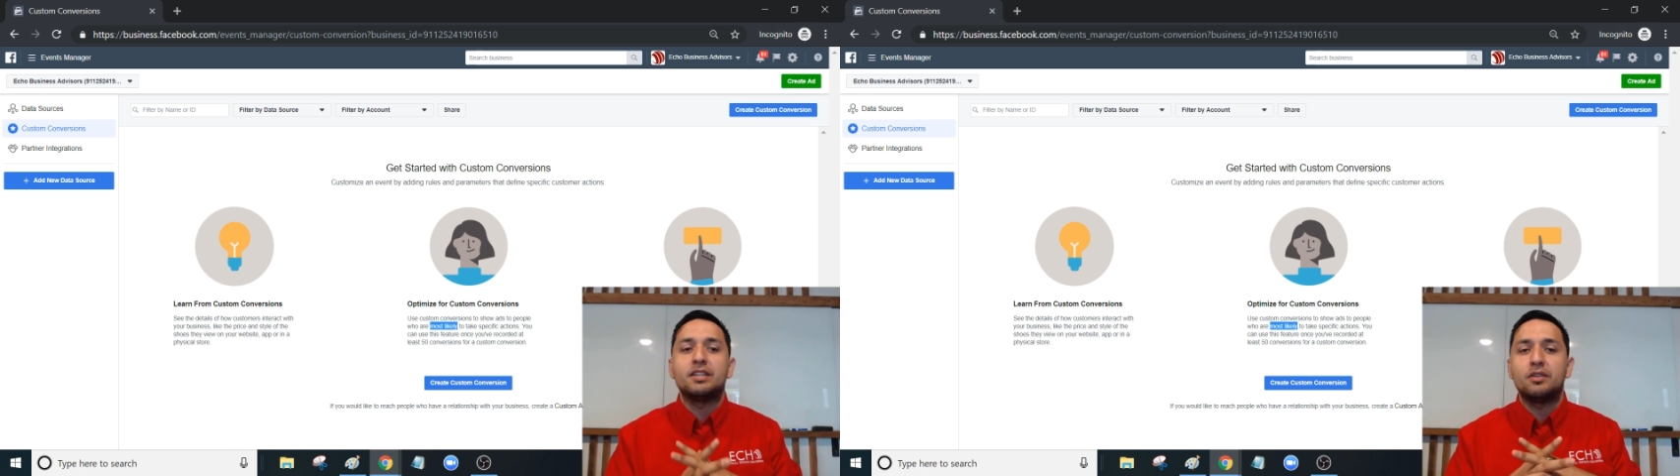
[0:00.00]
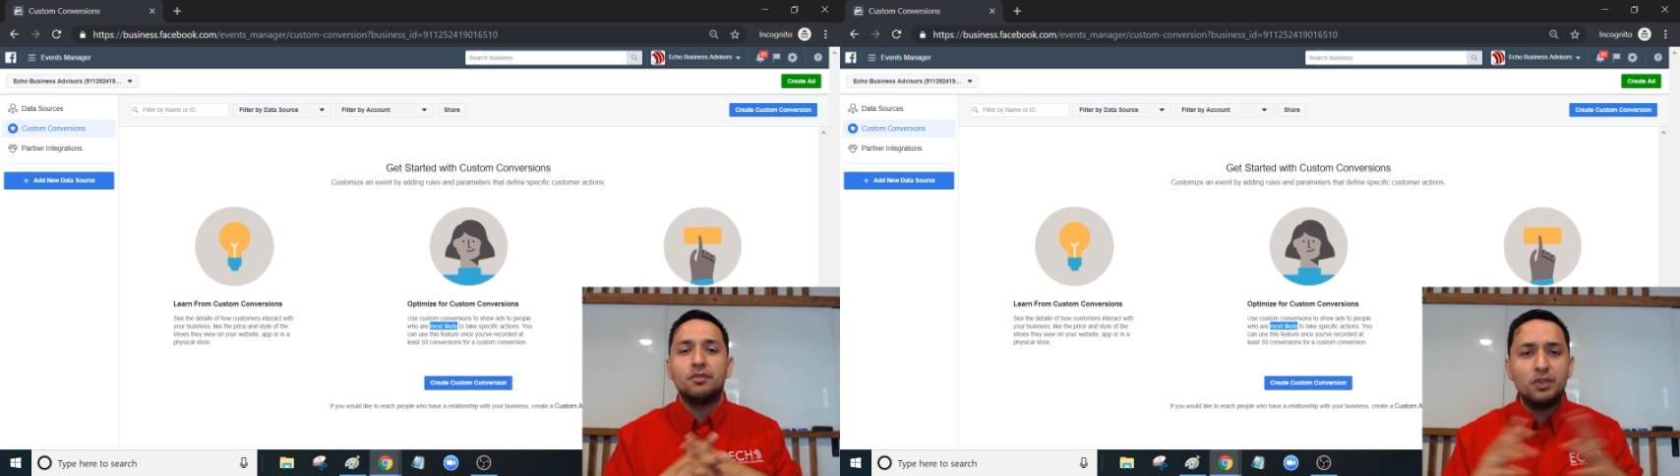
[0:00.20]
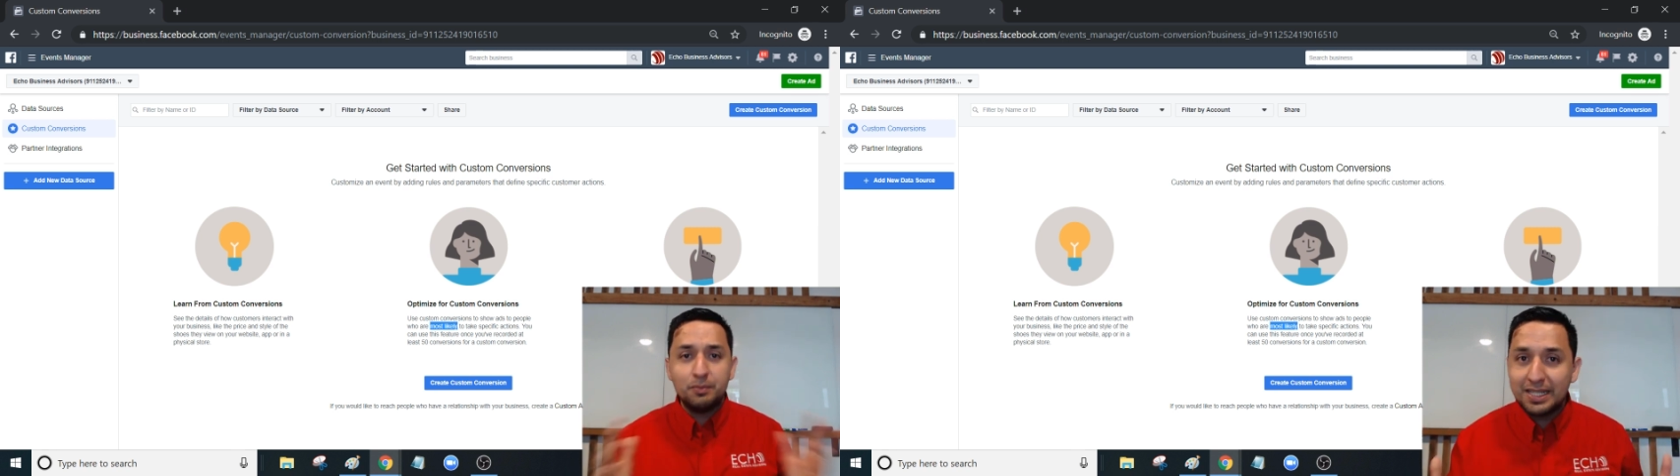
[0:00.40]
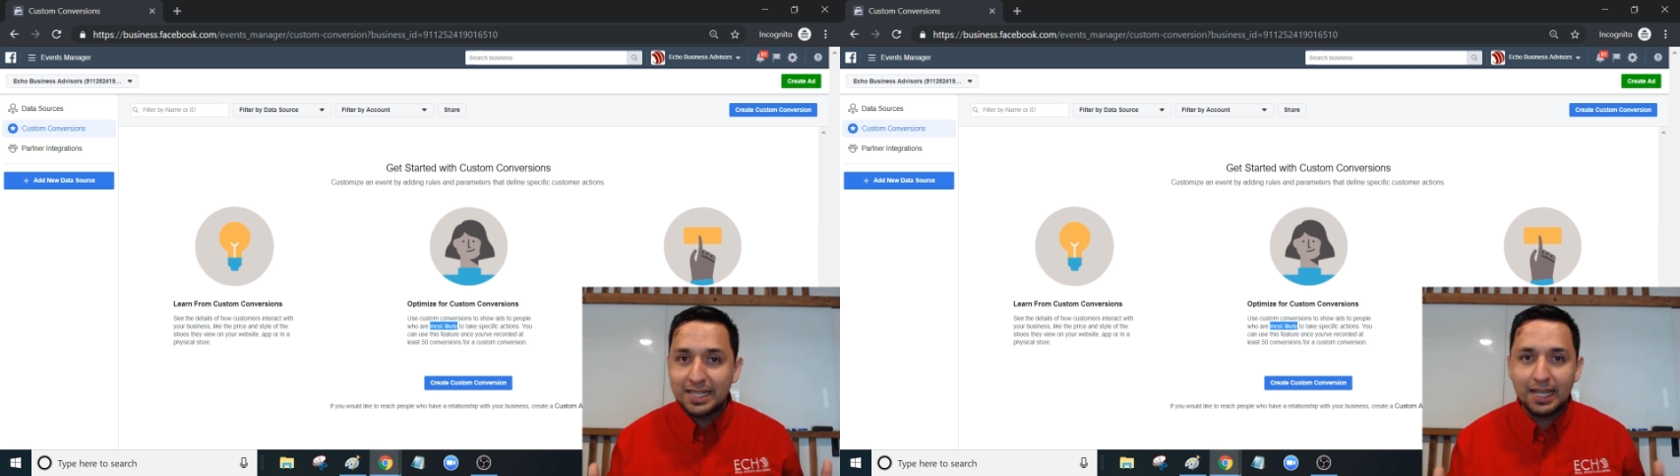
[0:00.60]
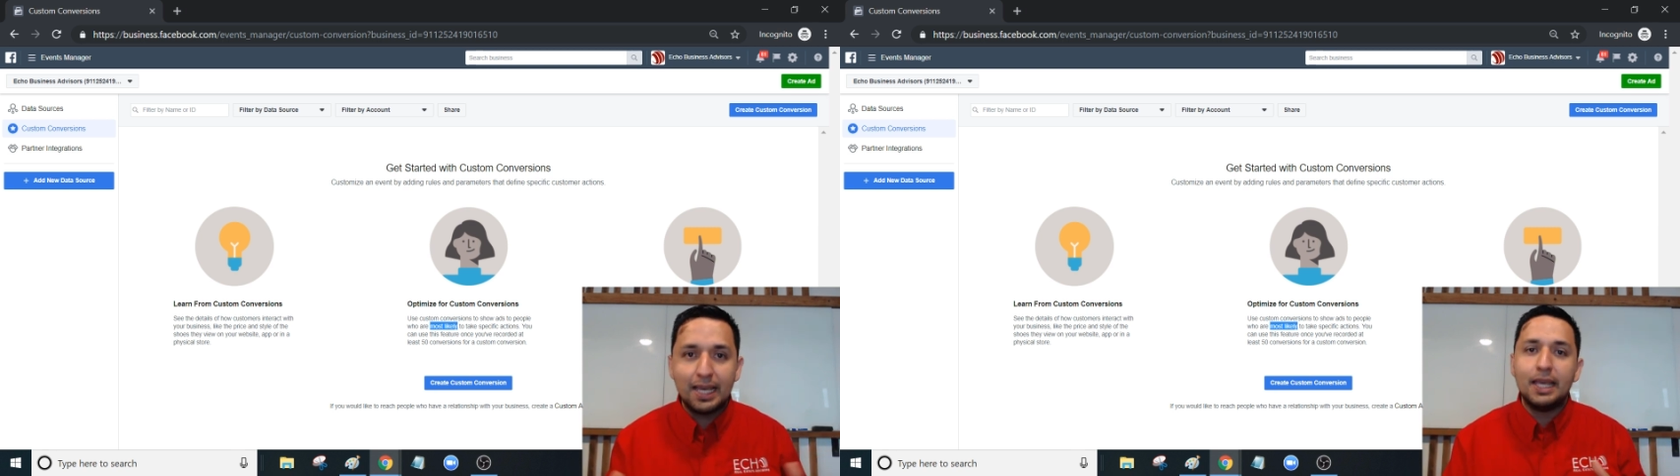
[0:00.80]
So if you've been
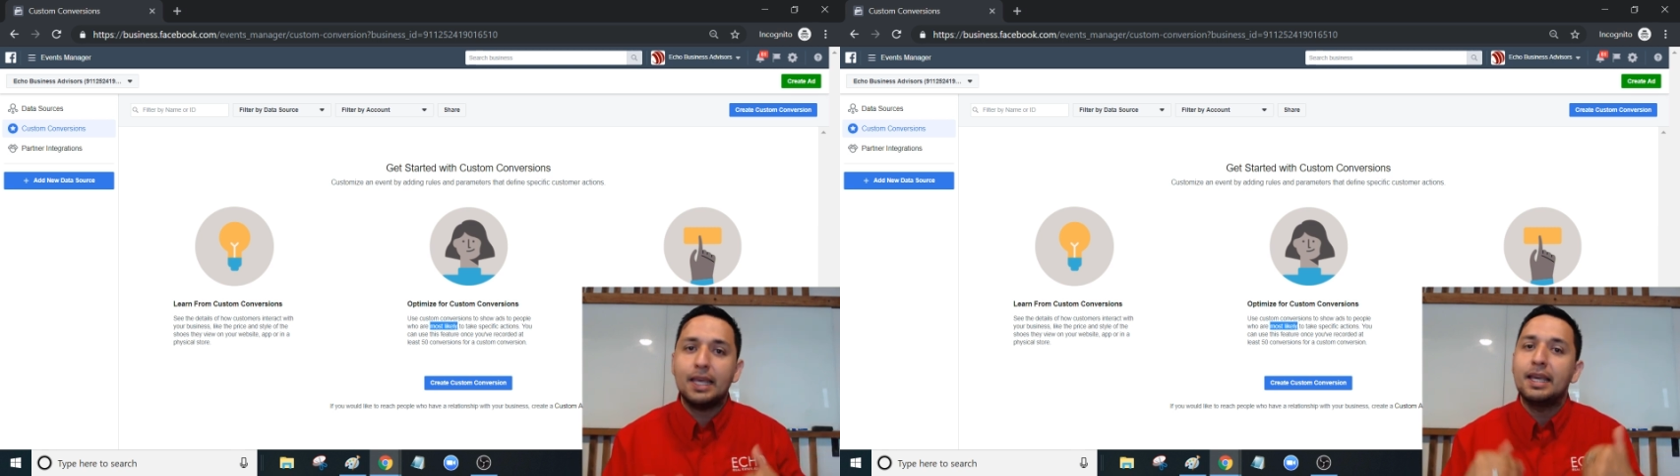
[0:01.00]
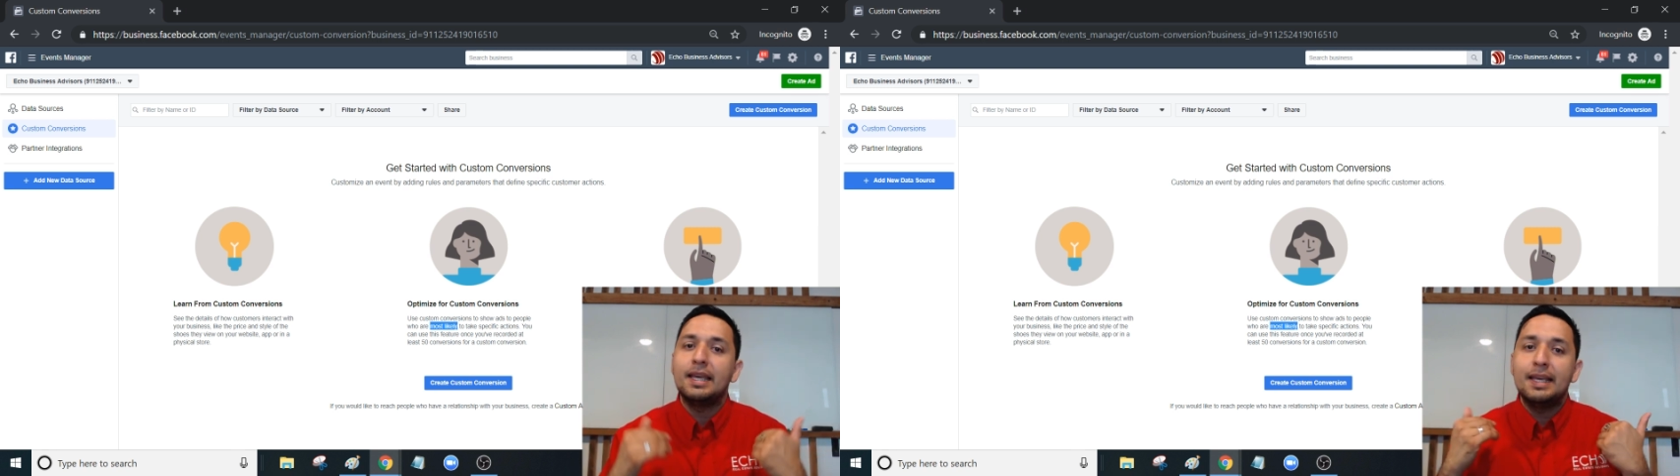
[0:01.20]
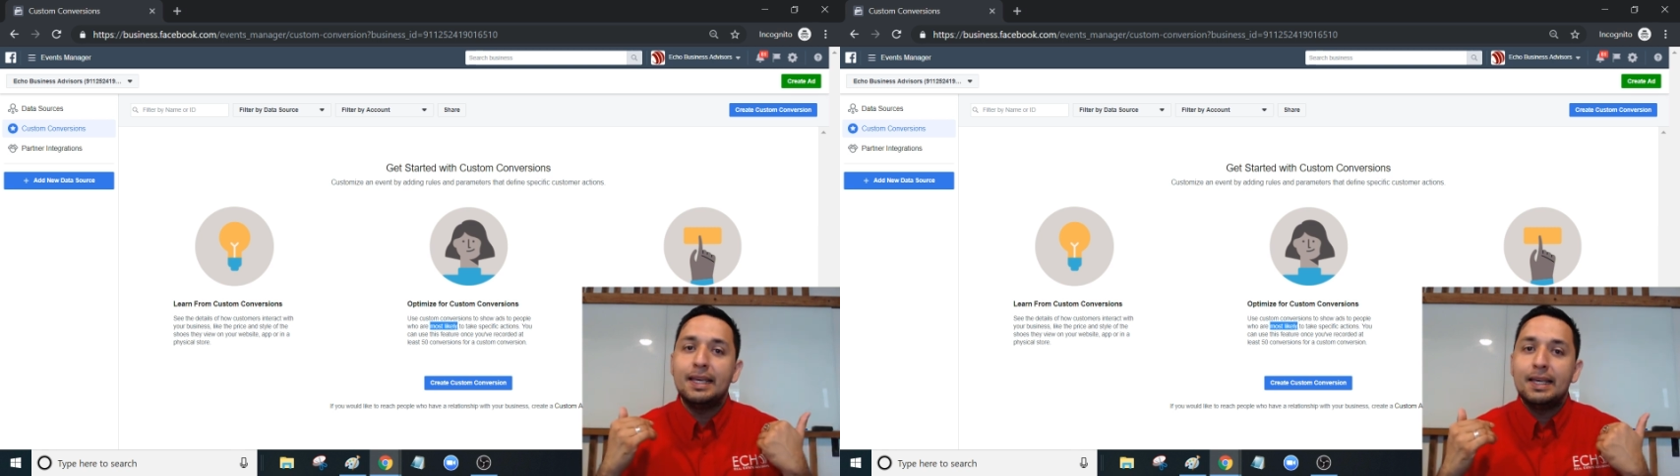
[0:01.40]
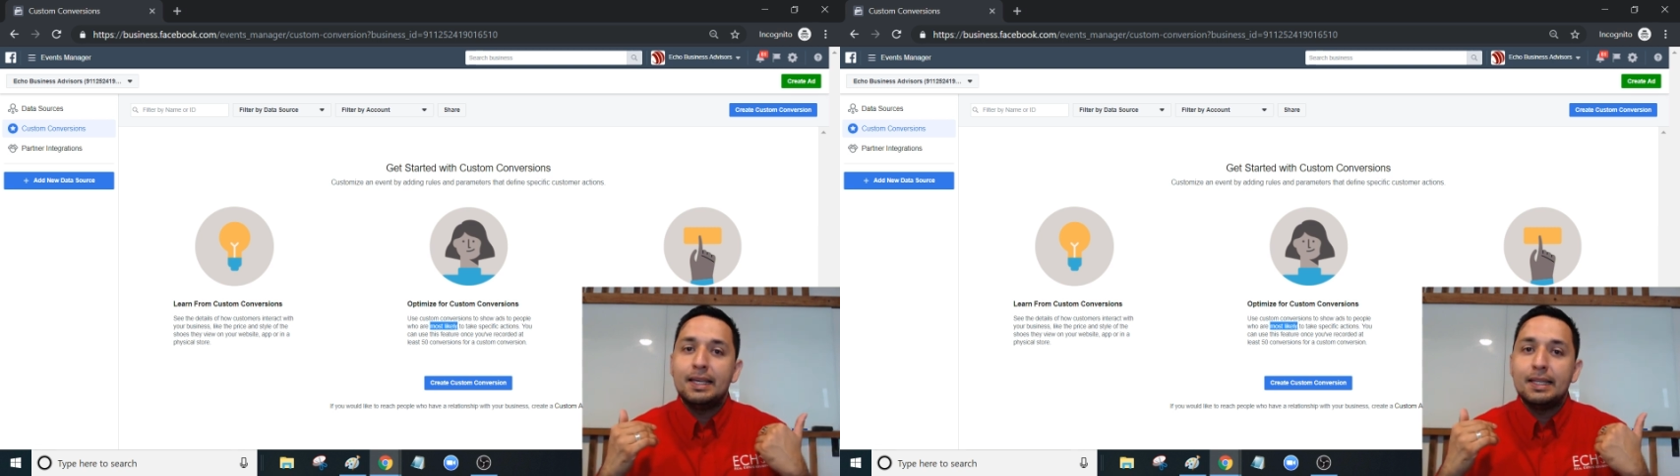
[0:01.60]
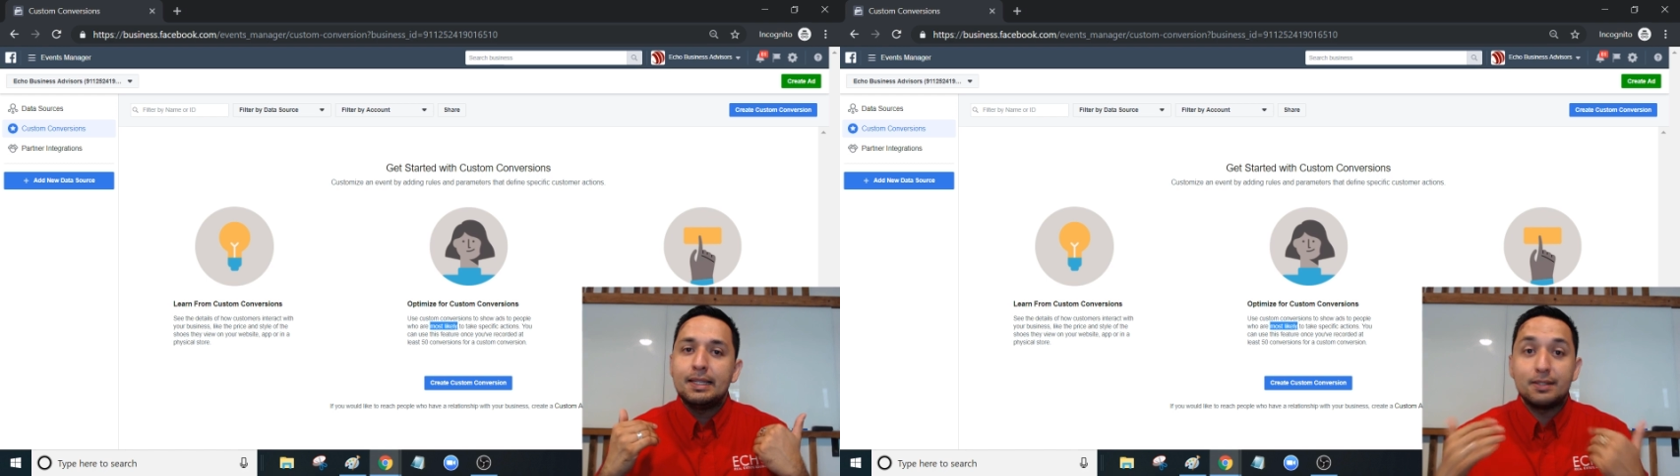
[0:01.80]
delaying,
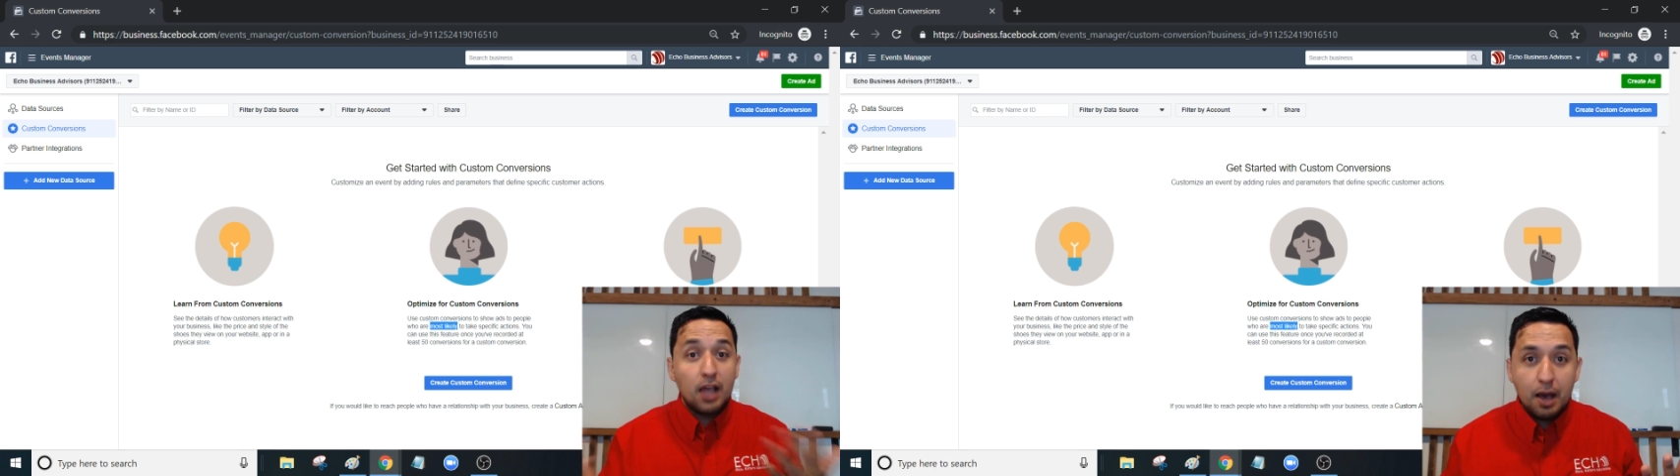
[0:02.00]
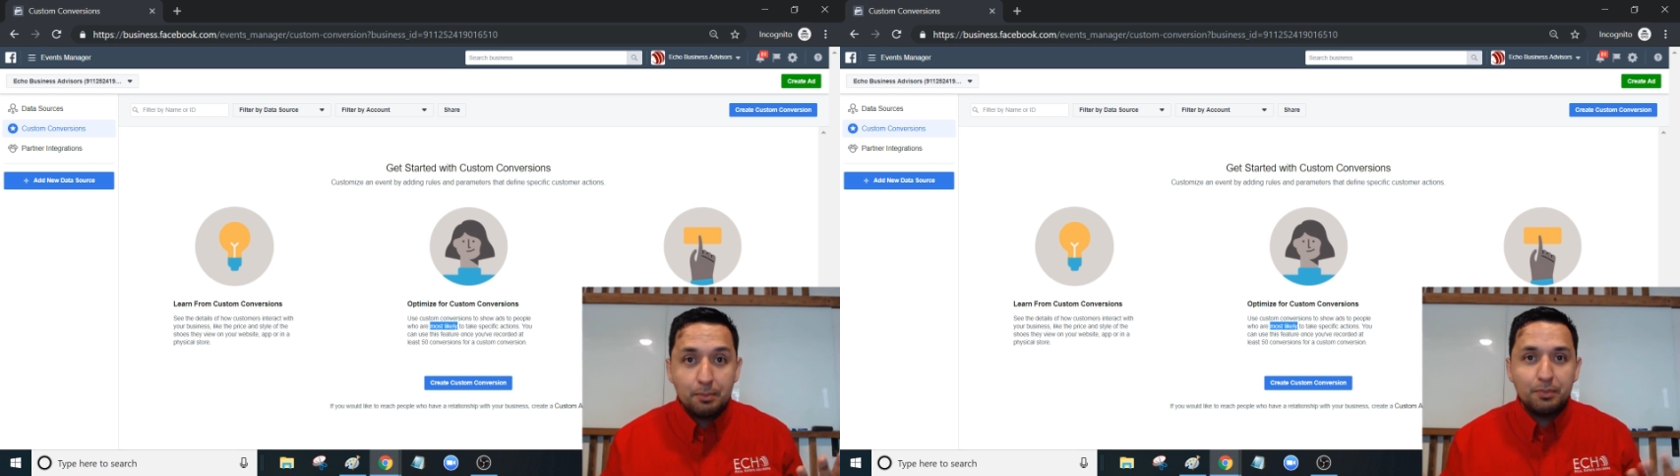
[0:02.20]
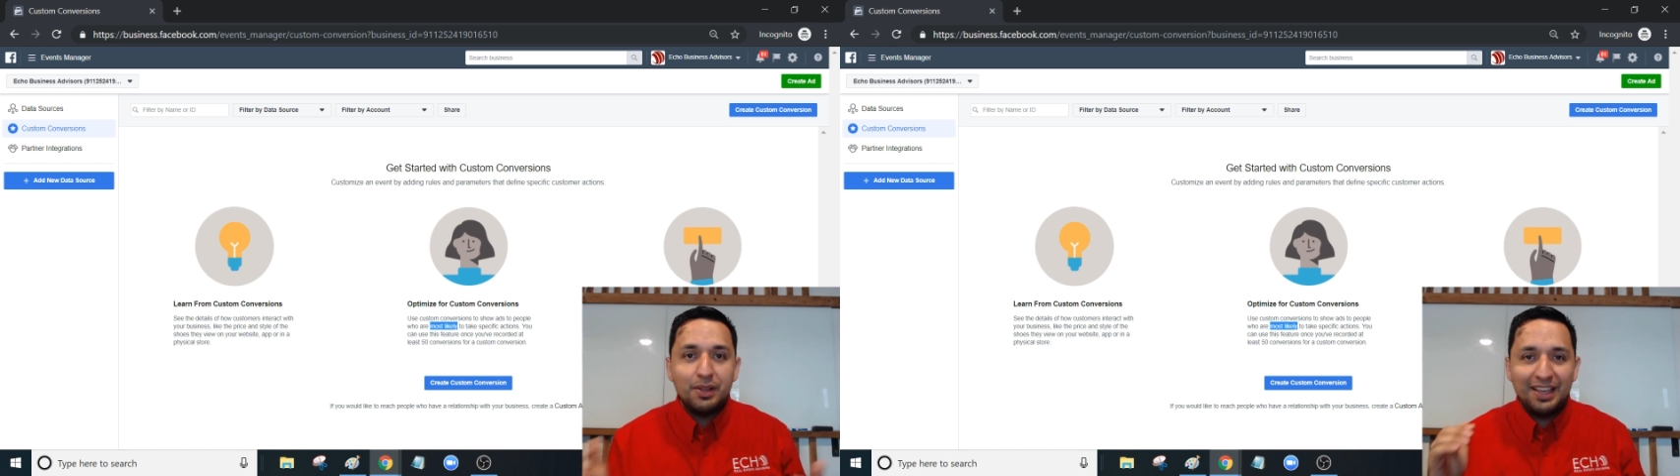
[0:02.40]
stop.